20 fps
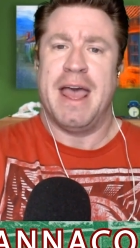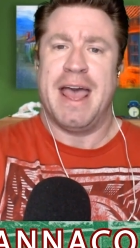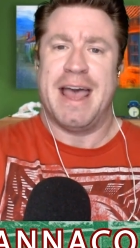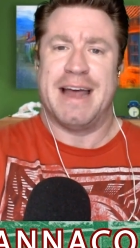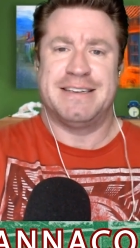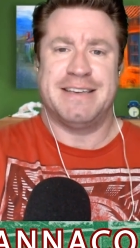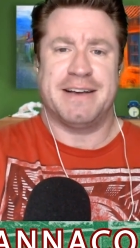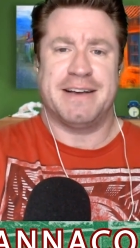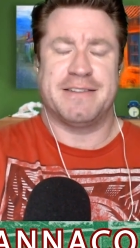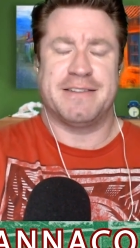
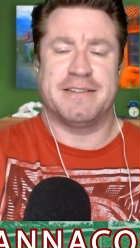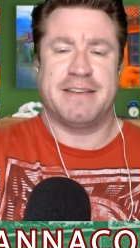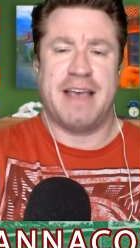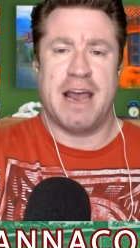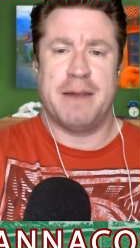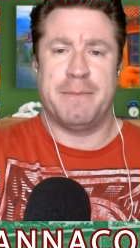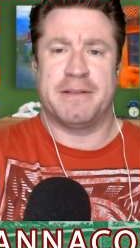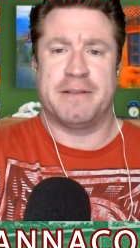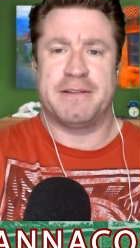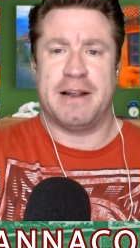and Texas
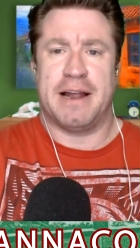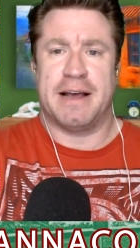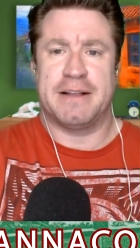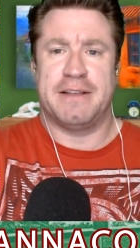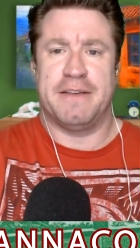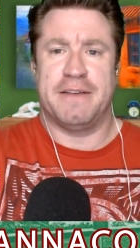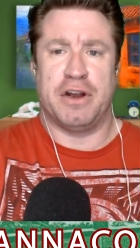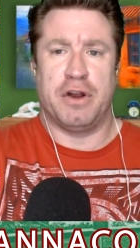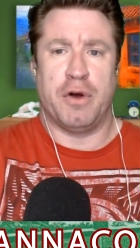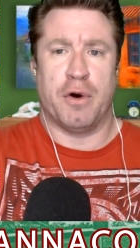Cannabis
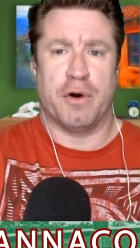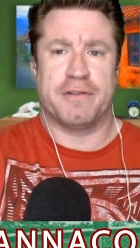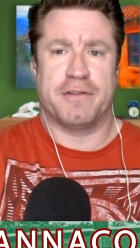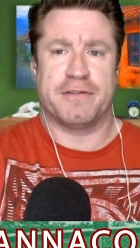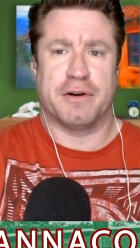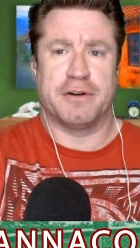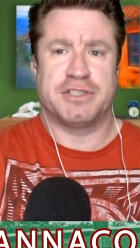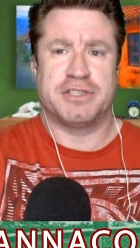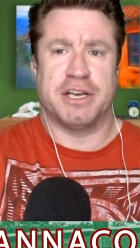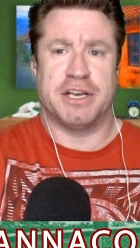Collective in your
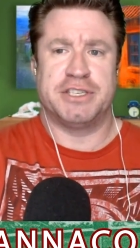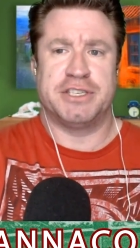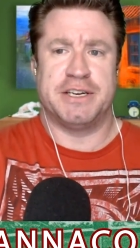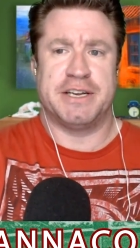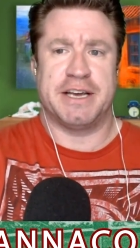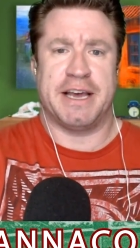search engine